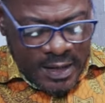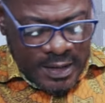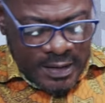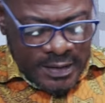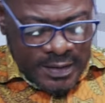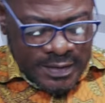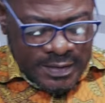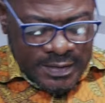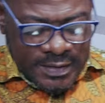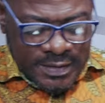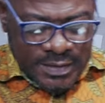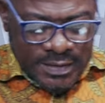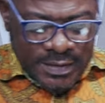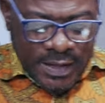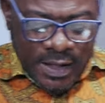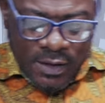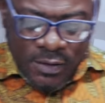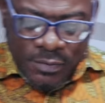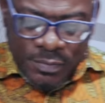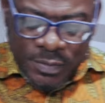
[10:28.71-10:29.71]
The
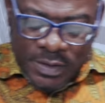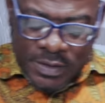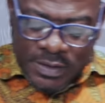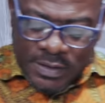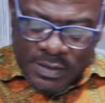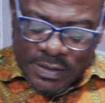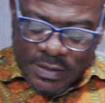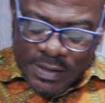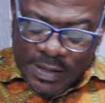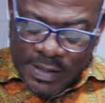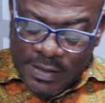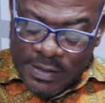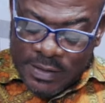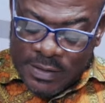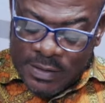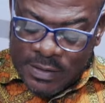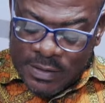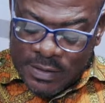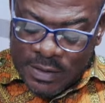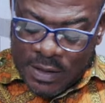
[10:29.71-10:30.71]
psalmist said
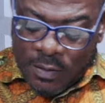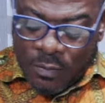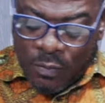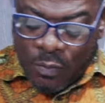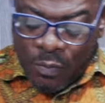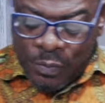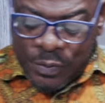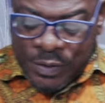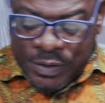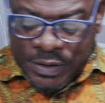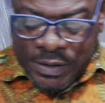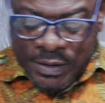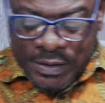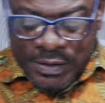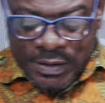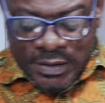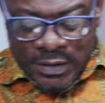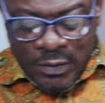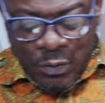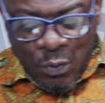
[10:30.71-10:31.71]
in Psalm
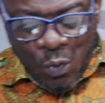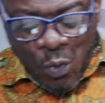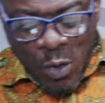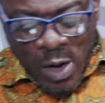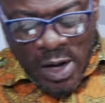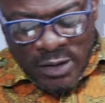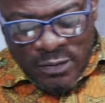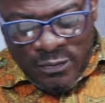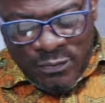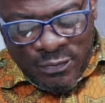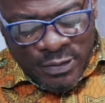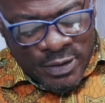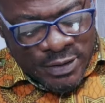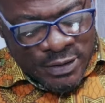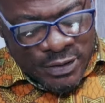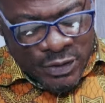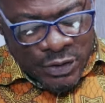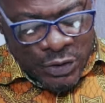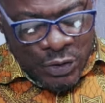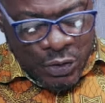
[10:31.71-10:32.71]
61,
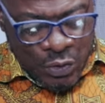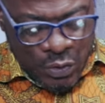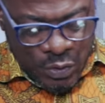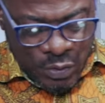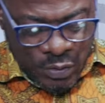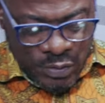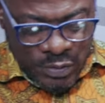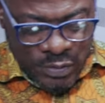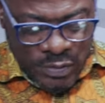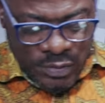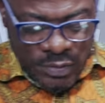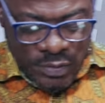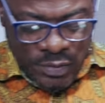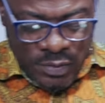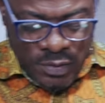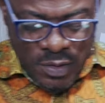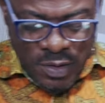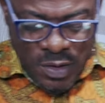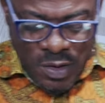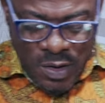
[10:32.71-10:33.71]
verse 2,
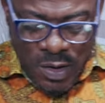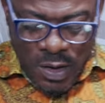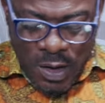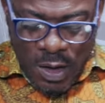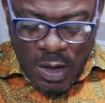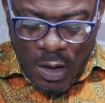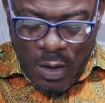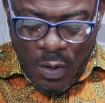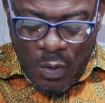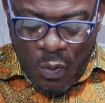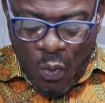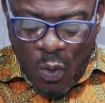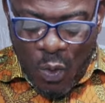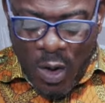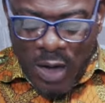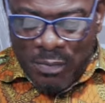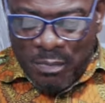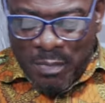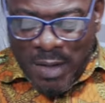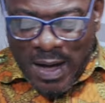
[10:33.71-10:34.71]

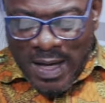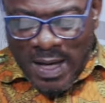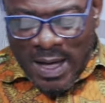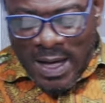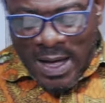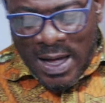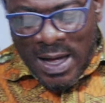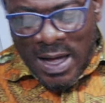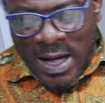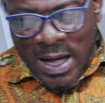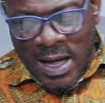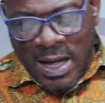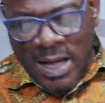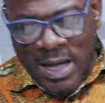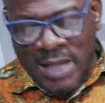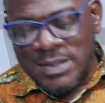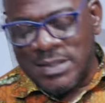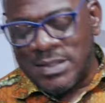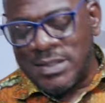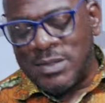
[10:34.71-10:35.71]
when my
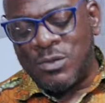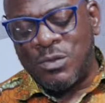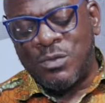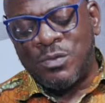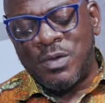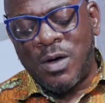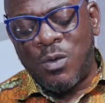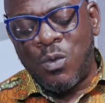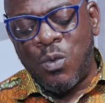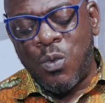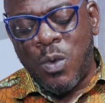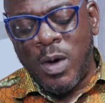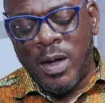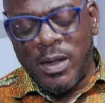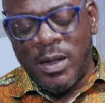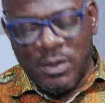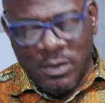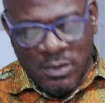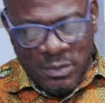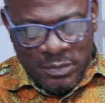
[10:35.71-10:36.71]
heart is
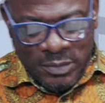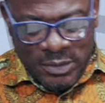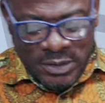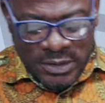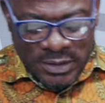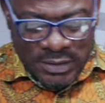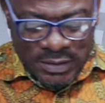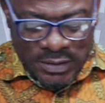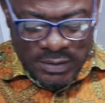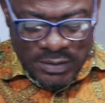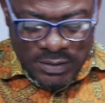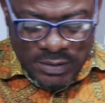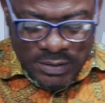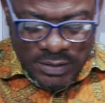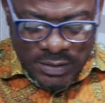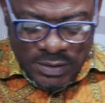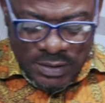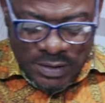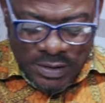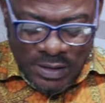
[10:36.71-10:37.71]
overwhelmed,
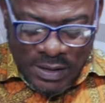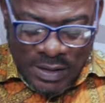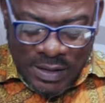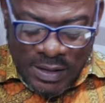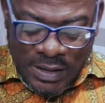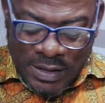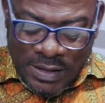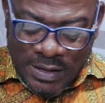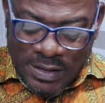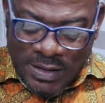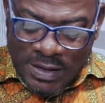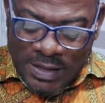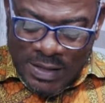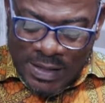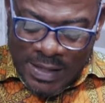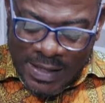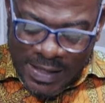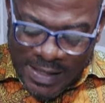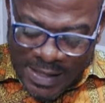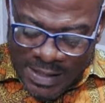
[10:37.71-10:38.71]

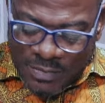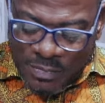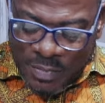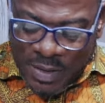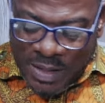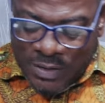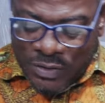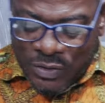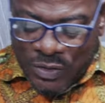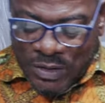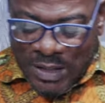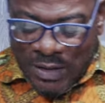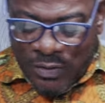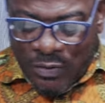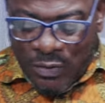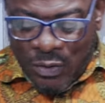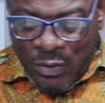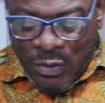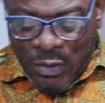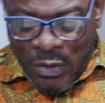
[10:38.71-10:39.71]
lead me to the
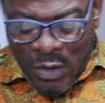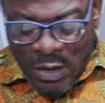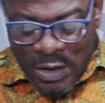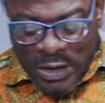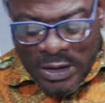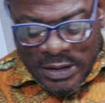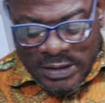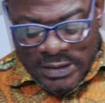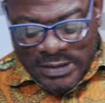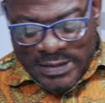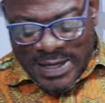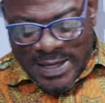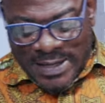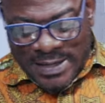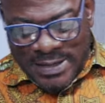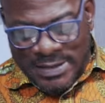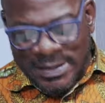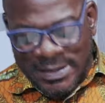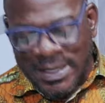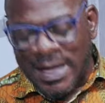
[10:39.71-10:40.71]
rock that
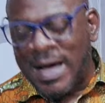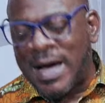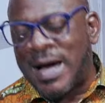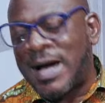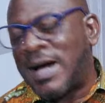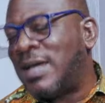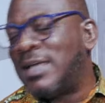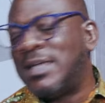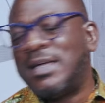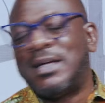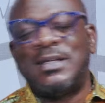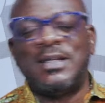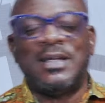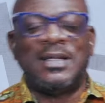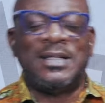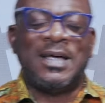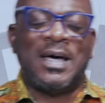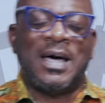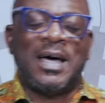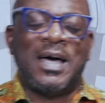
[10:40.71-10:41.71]
is higher
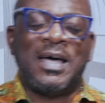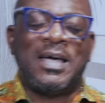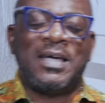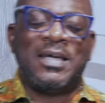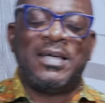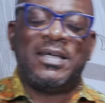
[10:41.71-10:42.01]
than I.